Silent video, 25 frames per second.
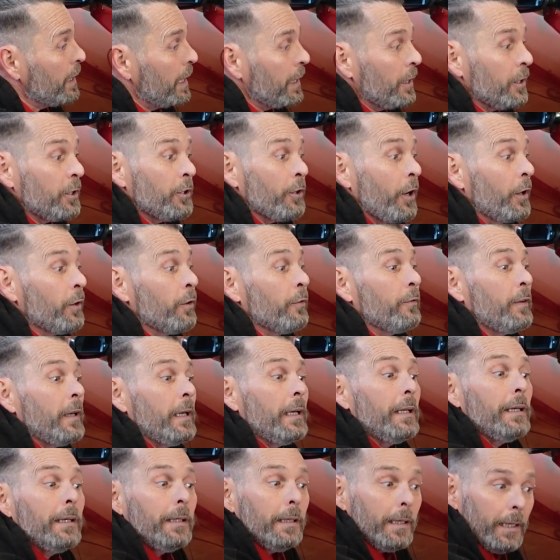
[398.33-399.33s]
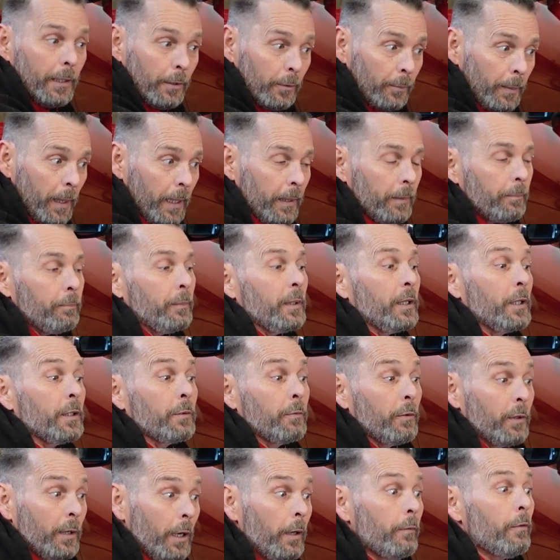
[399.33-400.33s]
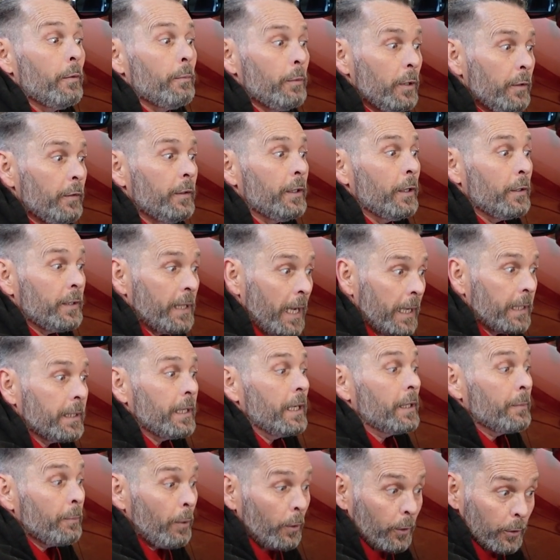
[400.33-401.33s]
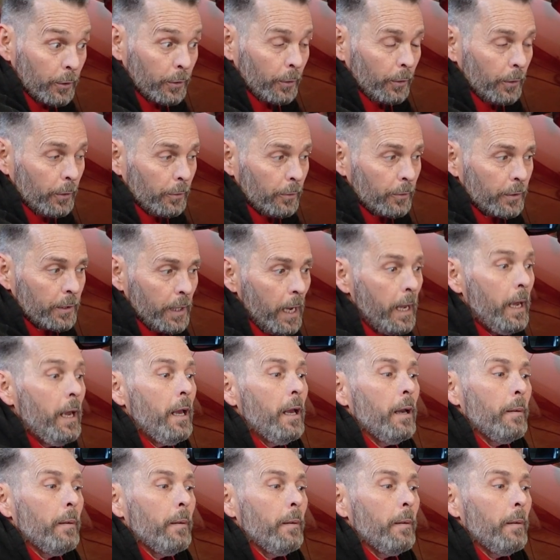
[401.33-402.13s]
take the shine off it a little bit because we are removing those excess polish oils.